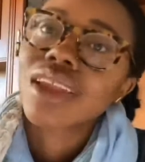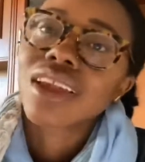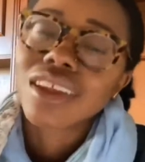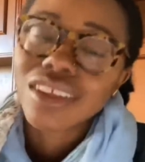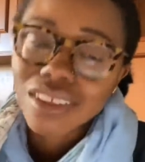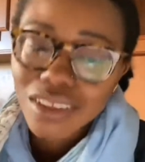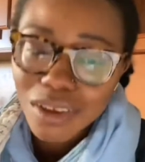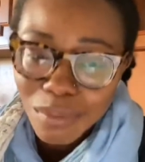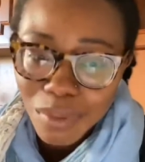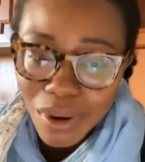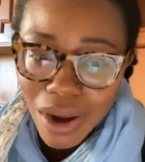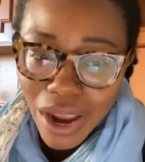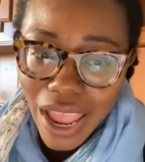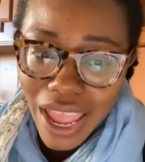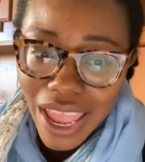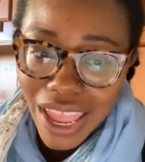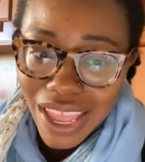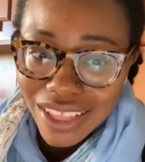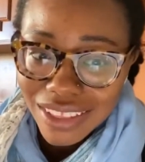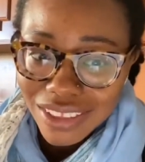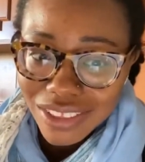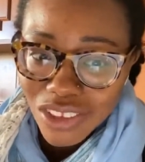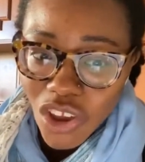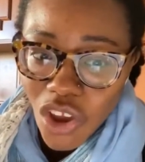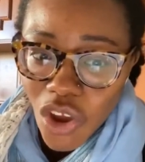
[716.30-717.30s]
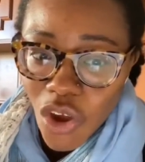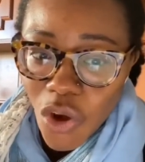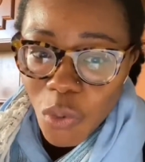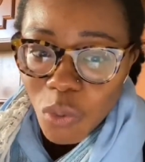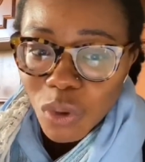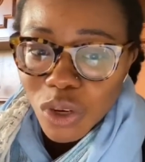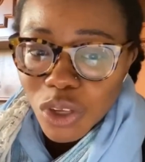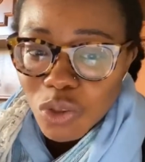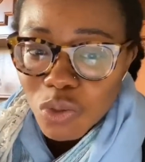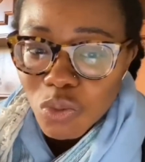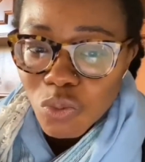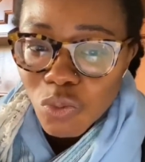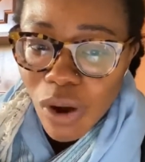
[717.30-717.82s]
Number 8,
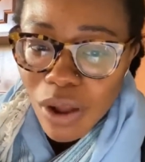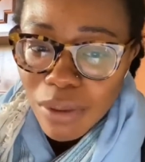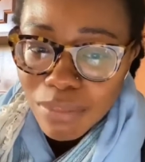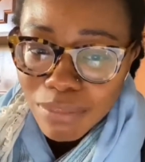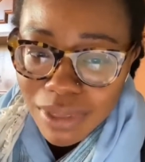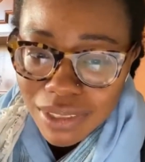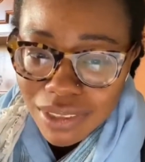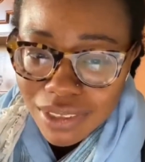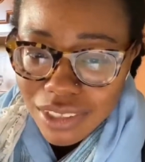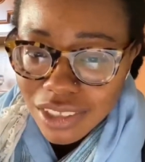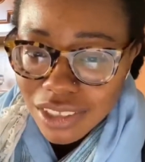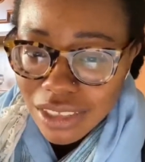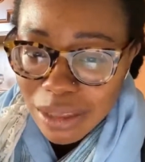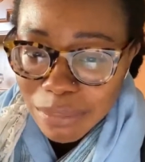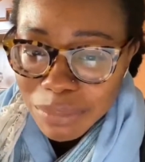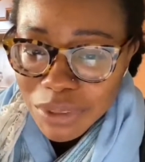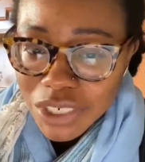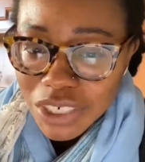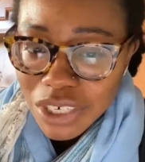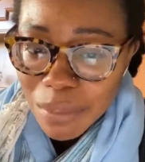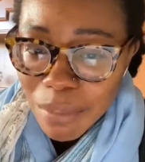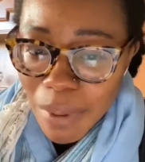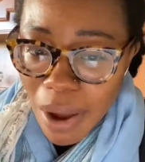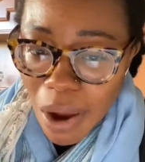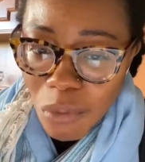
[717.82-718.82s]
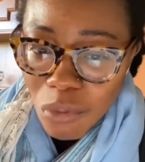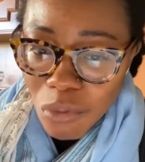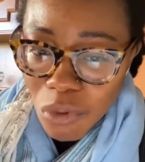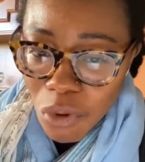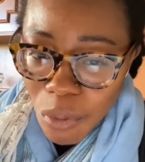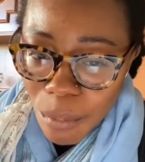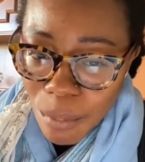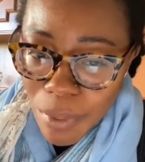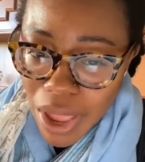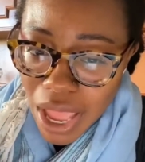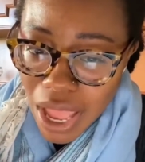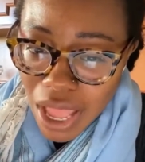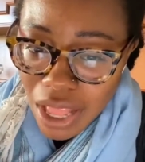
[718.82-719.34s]
what is one misconception about
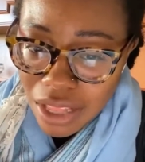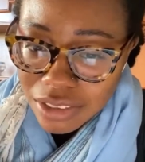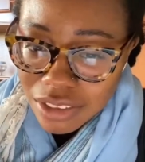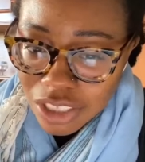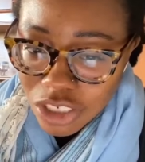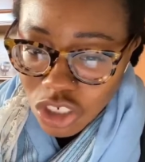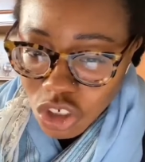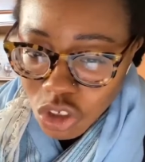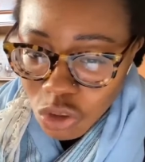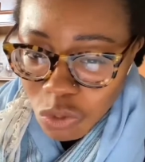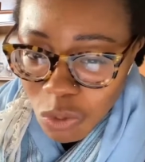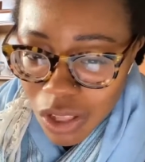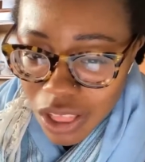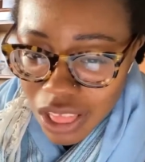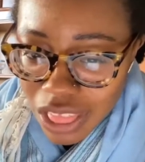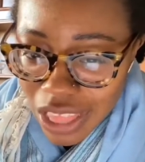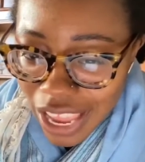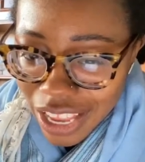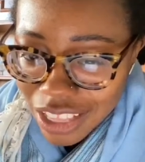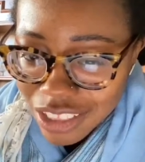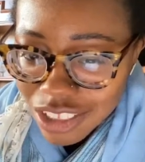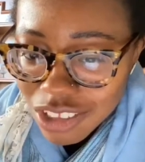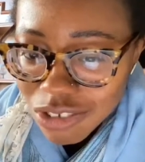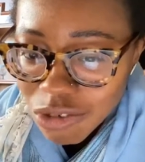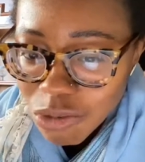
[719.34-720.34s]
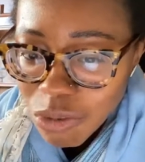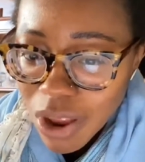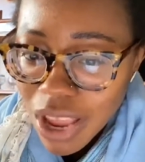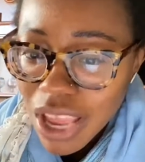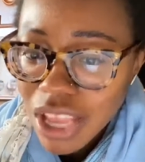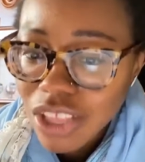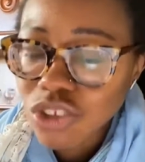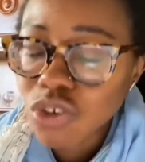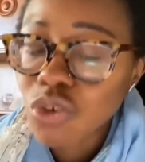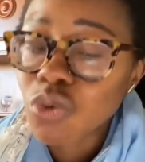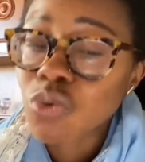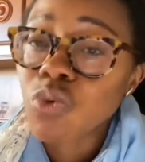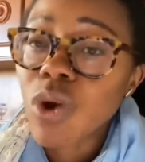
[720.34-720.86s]
romance that you would like to
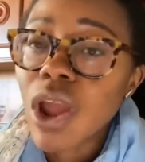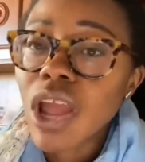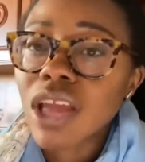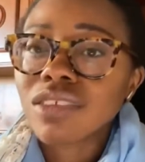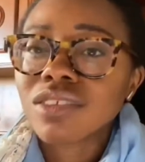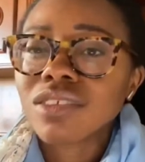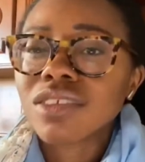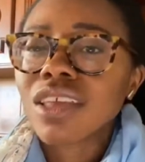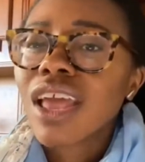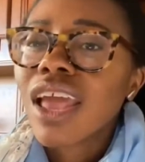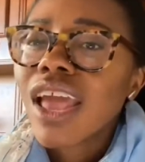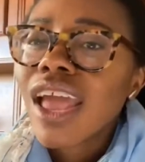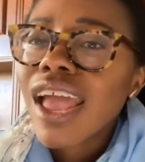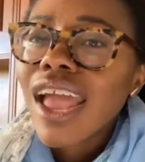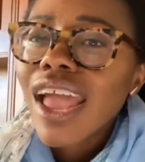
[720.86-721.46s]
lay to rest?